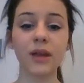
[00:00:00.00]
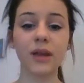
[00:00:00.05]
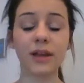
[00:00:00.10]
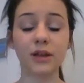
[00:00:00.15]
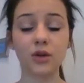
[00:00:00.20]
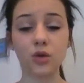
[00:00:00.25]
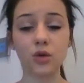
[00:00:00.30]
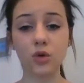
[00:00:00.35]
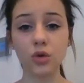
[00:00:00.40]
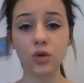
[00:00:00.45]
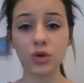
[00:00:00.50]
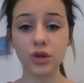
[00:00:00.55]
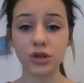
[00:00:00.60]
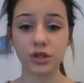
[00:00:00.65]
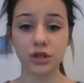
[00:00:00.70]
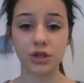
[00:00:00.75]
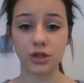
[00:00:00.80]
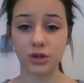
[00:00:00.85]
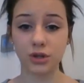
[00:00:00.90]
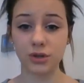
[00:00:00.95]
In order
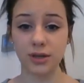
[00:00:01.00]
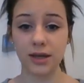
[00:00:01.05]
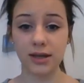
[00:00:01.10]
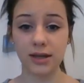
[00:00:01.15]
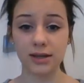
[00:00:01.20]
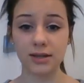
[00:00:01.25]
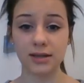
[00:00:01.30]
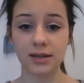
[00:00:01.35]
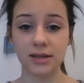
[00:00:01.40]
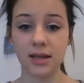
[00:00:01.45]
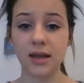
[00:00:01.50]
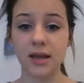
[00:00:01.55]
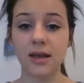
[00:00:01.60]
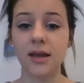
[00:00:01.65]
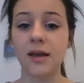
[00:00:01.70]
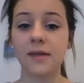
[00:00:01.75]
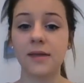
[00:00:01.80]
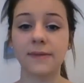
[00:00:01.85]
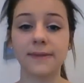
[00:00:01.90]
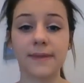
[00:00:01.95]
to do this,
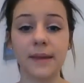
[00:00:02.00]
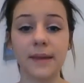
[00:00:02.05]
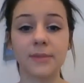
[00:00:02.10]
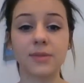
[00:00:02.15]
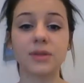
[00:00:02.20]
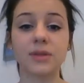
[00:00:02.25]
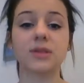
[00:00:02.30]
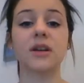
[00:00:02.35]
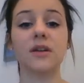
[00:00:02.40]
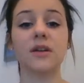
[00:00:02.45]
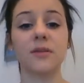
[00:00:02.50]
they must